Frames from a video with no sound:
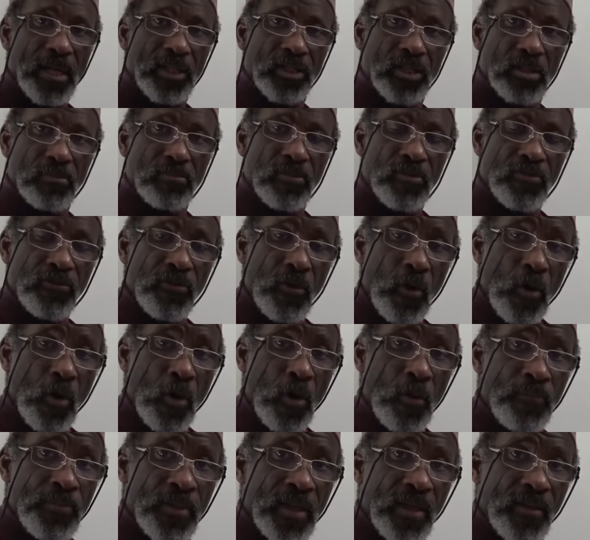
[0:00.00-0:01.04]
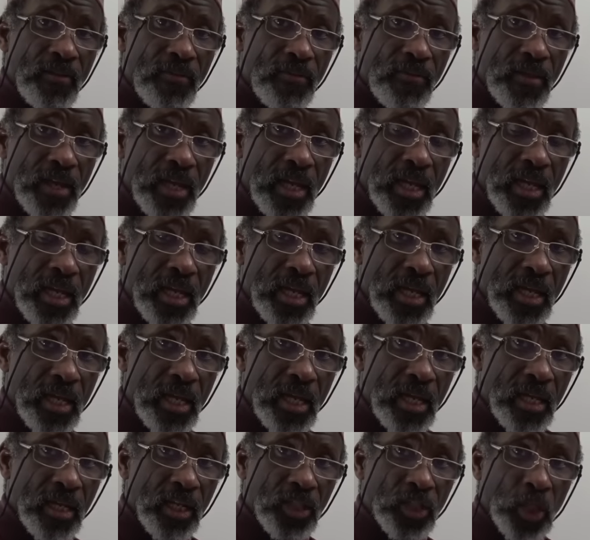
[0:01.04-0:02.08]
mentioned before, the
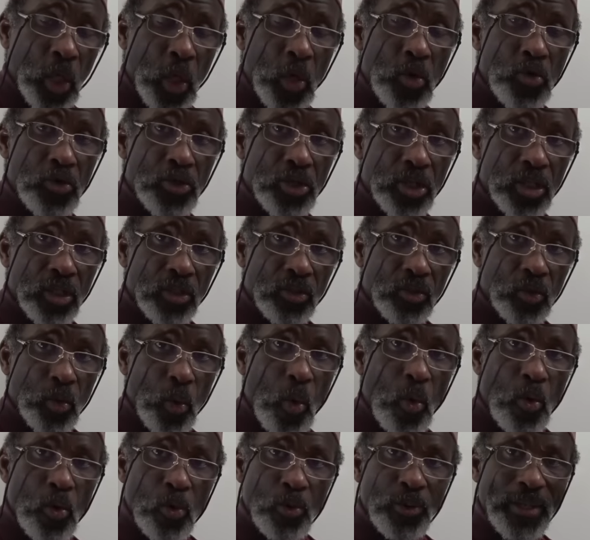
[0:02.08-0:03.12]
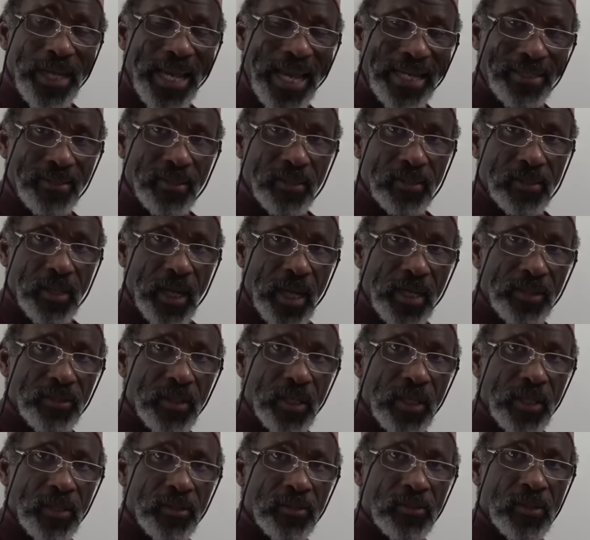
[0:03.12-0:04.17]
solution to all the
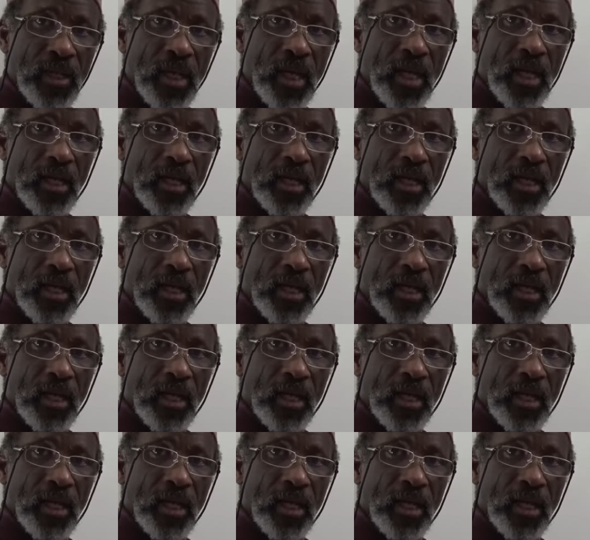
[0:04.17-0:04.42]
exercises